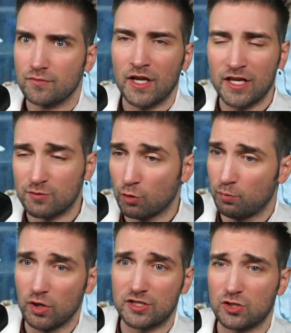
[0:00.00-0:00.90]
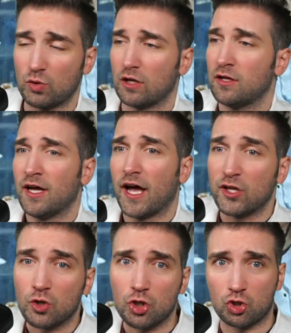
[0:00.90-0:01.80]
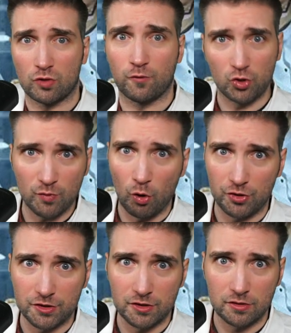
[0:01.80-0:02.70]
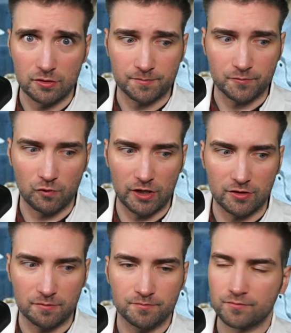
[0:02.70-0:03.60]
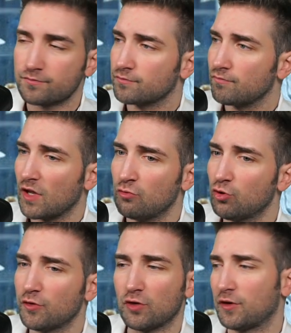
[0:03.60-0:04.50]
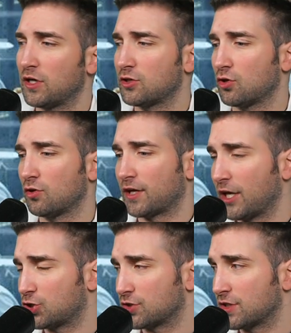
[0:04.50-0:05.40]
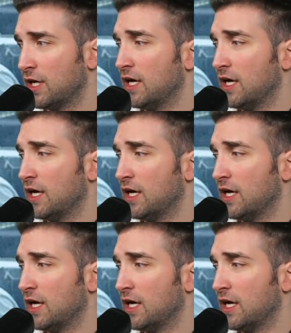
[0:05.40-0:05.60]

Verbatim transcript: has more bullets as well, and you can shoot through smokes, right? Without revealing your locations.